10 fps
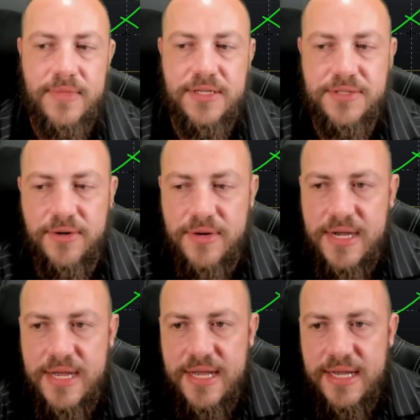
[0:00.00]
So.
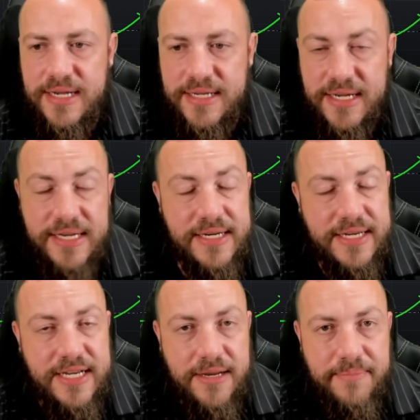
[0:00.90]

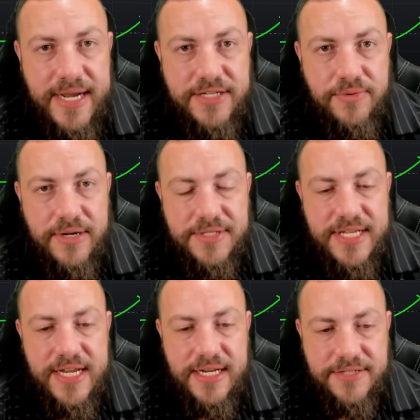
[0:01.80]
Again, back to what I was
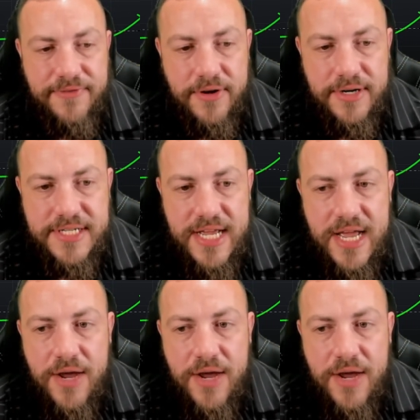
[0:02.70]
saying as far as